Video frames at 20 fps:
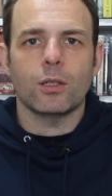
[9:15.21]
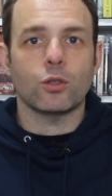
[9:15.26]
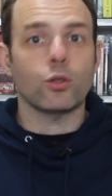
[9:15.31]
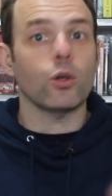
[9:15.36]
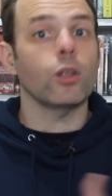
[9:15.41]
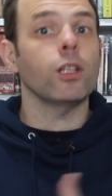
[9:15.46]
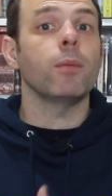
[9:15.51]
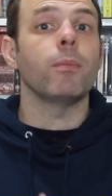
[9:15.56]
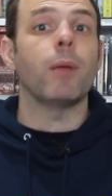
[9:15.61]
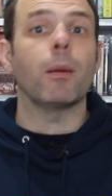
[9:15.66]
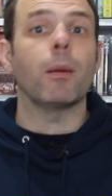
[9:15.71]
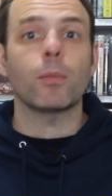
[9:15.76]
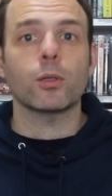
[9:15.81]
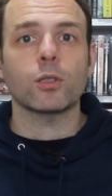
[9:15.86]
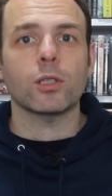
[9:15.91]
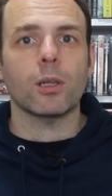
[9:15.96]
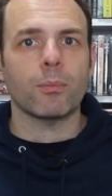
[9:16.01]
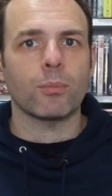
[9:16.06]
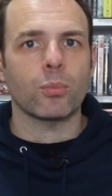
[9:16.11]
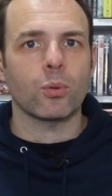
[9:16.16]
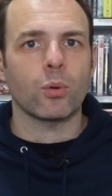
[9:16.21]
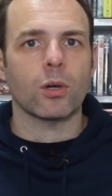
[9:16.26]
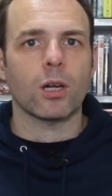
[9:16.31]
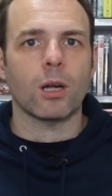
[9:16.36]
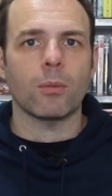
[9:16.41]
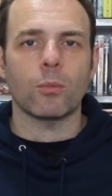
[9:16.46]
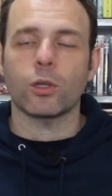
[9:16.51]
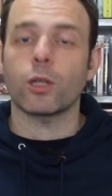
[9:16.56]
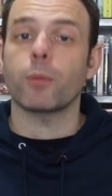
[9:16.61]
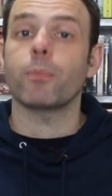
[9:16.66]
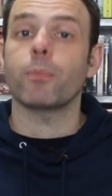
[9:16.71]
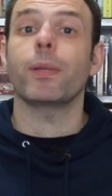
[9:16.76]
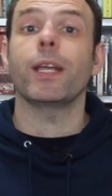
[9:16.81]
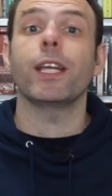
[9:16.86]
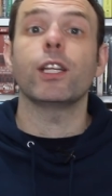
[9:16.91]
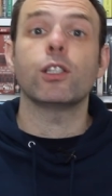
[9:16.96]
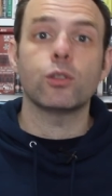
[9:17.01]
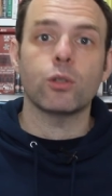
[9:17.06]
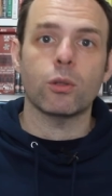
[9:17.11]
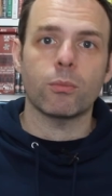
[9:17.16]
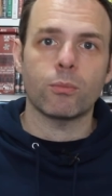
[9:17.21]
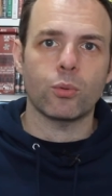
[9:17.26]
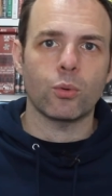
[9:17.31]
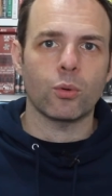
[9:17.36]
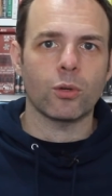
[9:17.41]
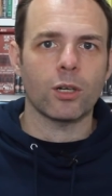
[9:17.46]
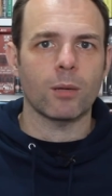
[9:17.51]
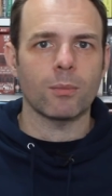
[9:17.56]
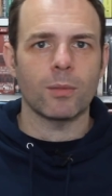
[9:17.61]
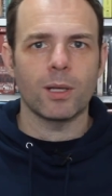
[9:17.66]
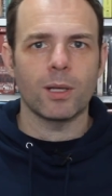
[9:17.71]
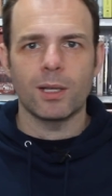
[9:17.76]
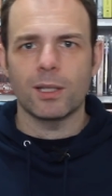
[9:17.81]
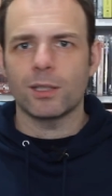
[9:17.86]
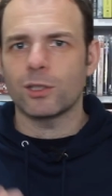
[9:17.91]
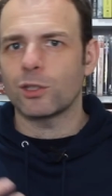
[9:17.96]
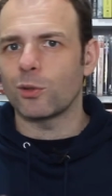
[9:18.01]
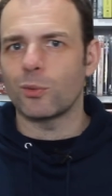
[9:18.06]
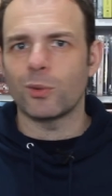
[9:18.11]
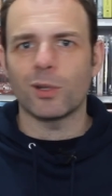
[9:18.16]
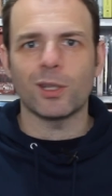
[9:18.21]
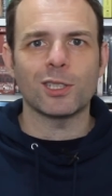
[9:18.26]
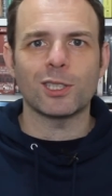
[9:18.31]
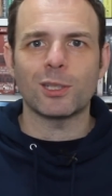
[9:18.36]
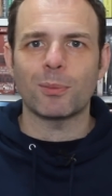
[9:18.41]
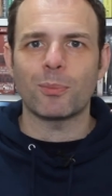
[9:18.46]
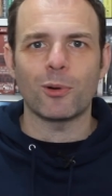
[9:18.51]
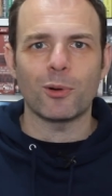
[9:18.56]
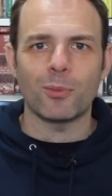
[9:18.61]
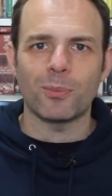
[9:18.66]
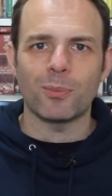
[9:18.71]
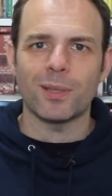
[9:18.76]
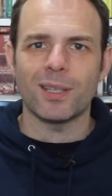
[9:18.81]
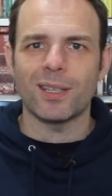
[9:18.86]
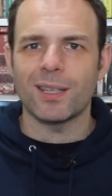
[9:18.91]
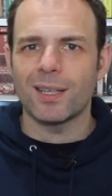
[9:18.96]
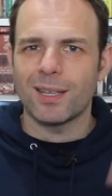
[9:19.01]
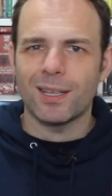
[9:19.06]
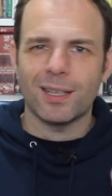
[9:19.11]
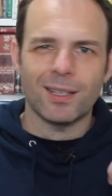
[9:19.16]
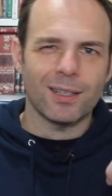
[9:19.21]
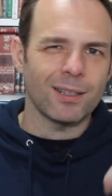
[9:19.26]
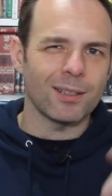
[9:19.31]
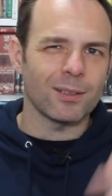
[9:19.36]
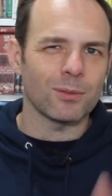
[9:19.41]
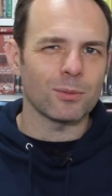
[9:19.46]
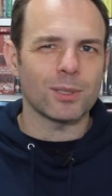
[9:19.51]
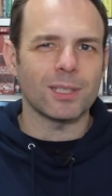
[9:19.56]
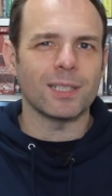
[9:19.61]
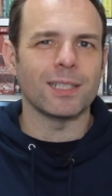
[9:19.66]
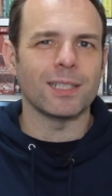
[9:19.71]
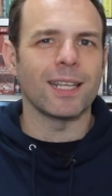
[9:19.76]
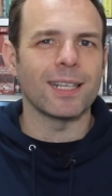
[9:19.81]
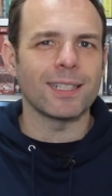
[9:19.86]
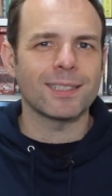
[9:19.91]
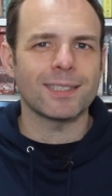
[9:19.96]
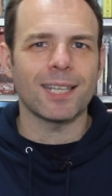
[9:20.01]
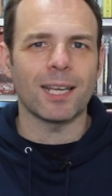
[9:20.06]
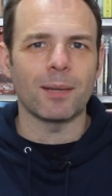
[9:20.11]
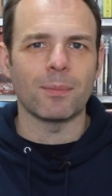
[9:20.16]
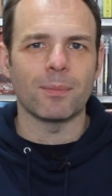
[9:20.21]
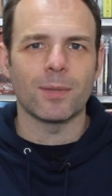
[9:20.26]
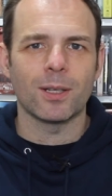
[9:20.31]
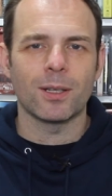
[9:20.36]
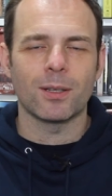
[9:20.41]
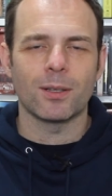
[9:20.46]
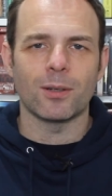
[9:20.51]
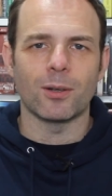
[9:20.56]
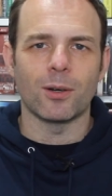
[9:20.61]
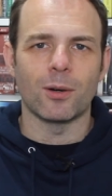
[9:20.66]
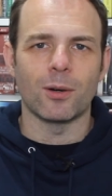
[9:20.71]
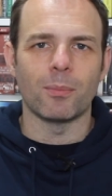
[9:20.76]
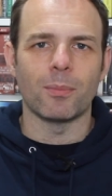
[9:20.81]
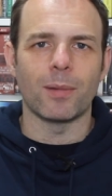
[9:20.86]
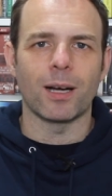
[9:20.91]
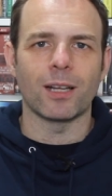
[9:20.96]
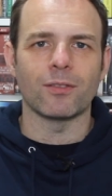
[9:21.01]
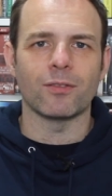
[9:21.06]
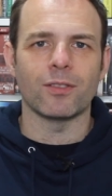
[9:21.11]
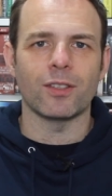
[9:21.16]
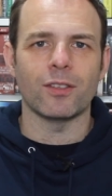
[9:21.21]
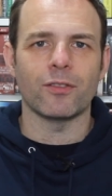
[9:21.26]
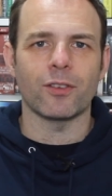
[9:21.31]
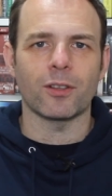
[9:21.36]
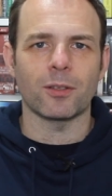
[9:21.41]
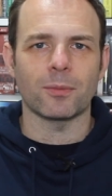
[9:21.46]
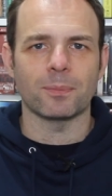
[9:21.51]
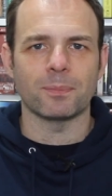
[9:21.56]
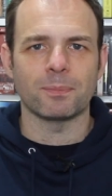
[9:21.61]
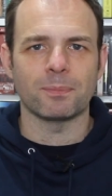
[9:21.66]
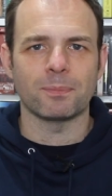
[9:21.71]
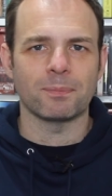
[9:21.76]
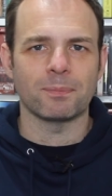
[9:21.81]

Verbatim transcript: join the membership program or the Patreon program to really support me. And I'll see you next time on Man V Film.